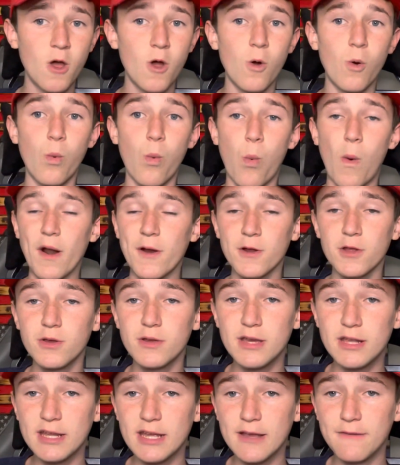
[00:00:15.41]
When are you
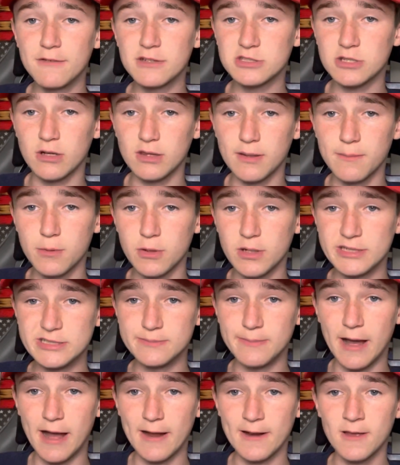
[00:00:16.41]
going to give us our liberties
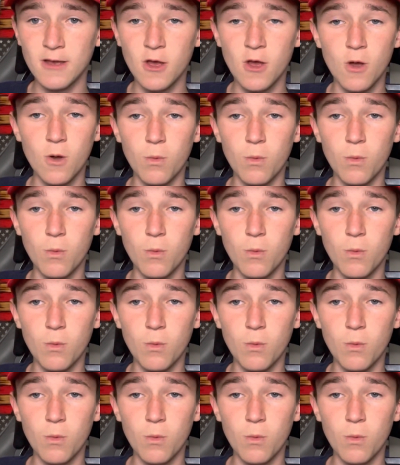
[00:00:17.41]
back?